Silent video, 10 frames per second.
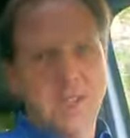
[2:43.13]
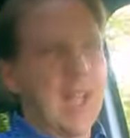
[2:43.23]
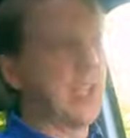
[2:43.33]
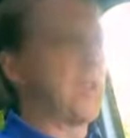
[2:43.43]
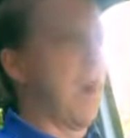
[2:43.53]

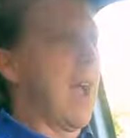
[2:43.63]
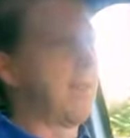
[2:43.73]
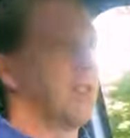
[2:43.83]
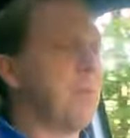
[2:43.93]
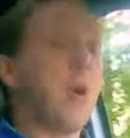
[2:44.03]
test
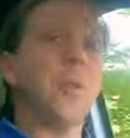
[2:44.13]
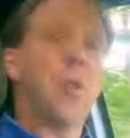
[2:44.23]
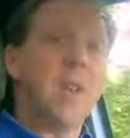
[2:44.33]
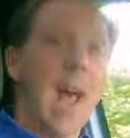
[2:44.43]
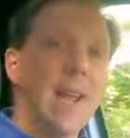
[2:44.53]
drives of both
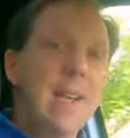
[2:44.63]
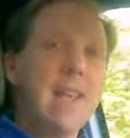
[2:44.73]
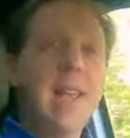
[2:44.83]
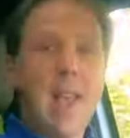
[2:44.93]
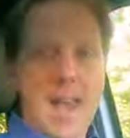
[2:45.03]
the
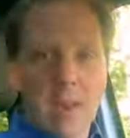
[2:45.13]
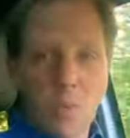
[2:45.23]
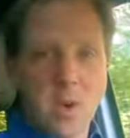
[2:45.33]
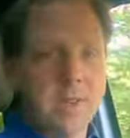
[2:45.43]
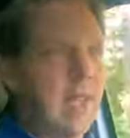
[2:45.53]
90 and
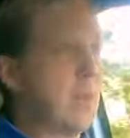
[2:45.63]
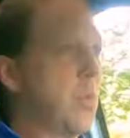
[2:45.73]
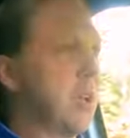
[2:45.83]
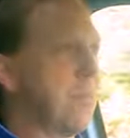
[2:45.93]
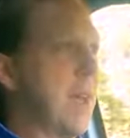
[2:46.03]
110
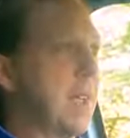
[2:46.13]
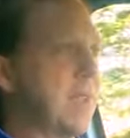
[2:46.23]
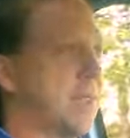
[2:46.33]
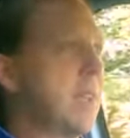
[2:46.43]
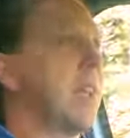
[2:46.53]

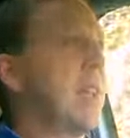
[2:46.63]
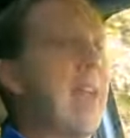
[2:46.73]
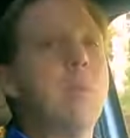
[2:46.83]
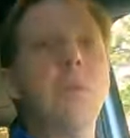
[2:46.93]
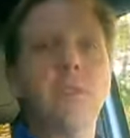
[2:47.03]
wheelbases
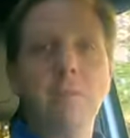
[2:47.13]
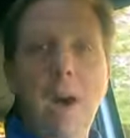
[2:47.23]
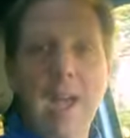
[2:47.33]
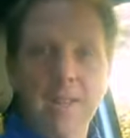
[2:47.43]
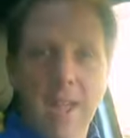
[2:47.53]
came with the
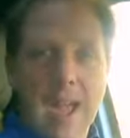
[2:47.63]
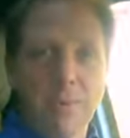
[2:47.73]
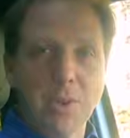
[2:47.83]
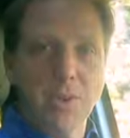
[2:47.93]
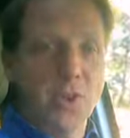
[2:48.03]
mild
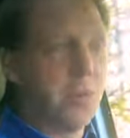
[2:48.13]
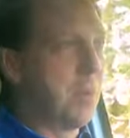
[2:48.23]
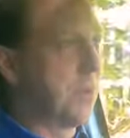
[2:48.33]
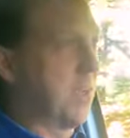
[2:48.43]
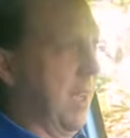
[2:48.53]
hybrid
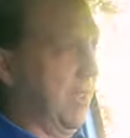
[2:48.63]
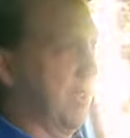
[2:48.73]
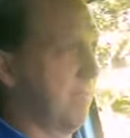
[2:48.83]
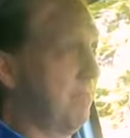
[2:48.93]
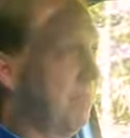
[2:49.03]
Turbo
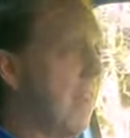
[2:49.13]
6,